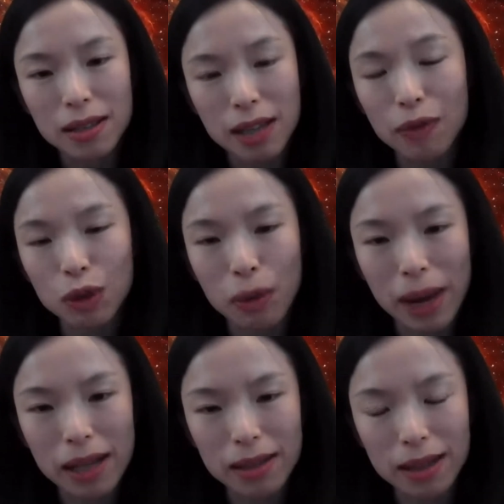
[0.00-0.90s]
self-taught
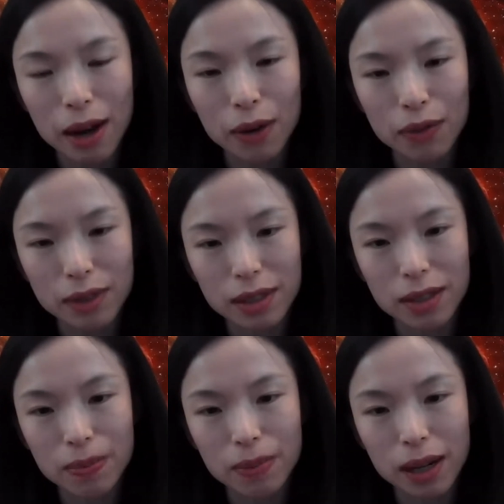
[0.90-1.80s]
myself
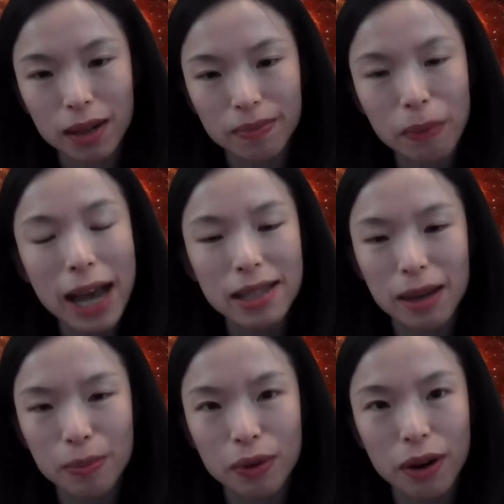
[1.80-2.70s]
the
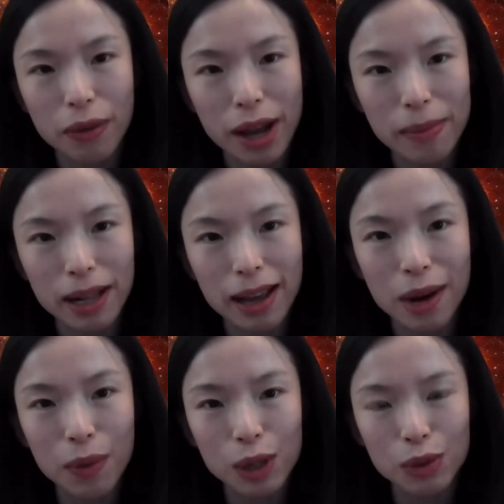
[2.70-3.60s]
Python programming
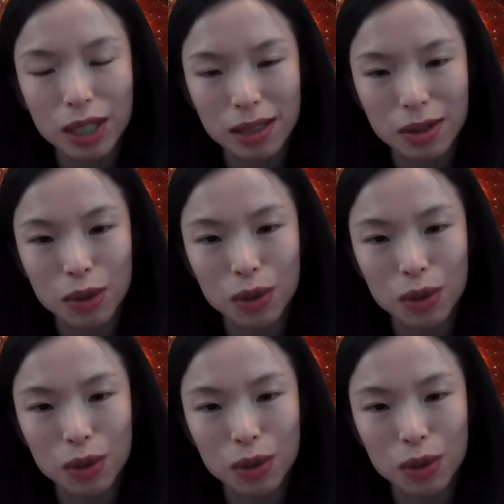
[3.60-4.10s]
language, just